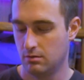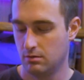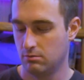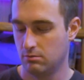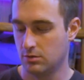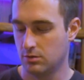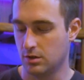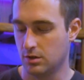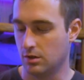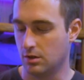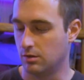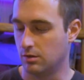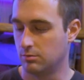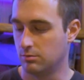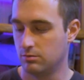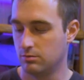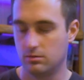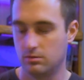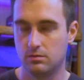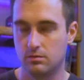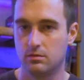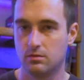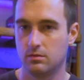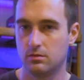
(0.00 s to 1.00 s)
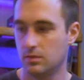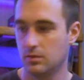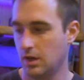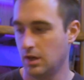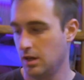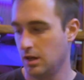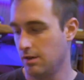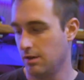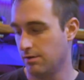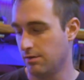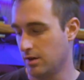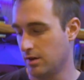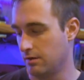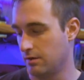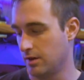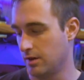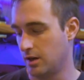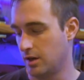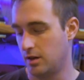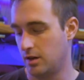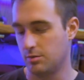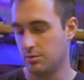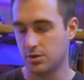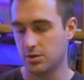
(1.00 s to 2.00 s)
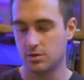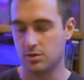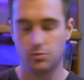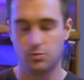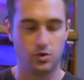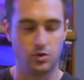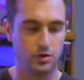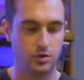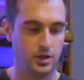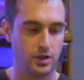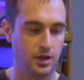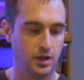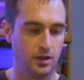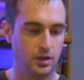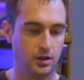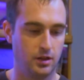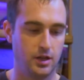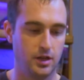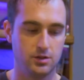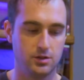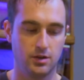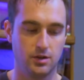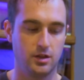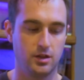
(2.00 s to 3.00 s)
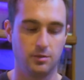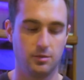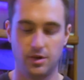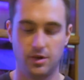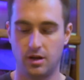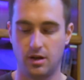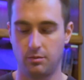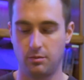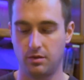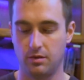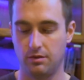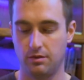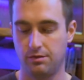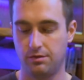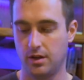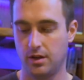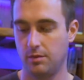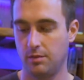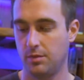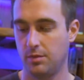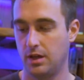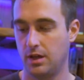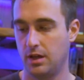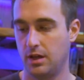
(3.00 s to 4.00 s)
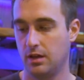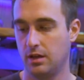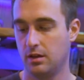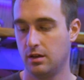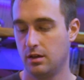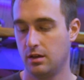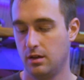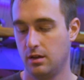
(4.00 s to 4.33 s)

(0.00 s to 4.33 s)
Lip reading: So 85 items, small kit, lays right in the bottom of my flight bag.